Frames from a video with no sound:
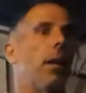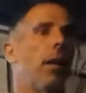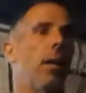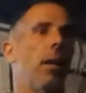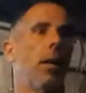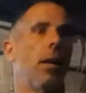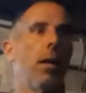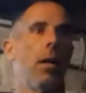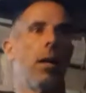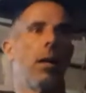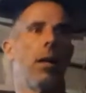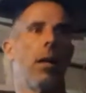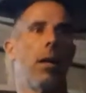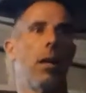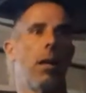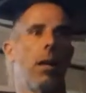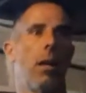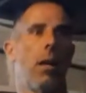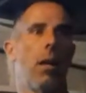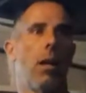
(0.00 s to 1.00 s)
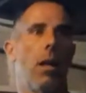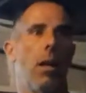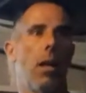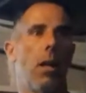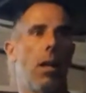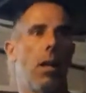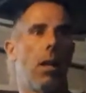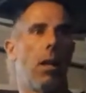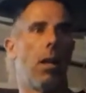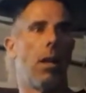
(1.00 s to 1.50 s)
the
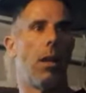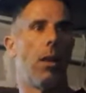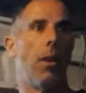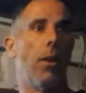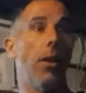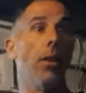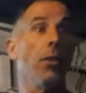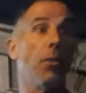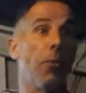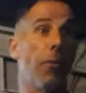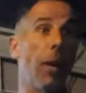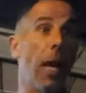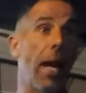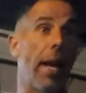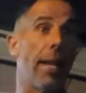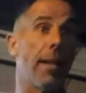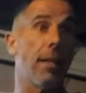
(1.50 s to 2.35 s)
this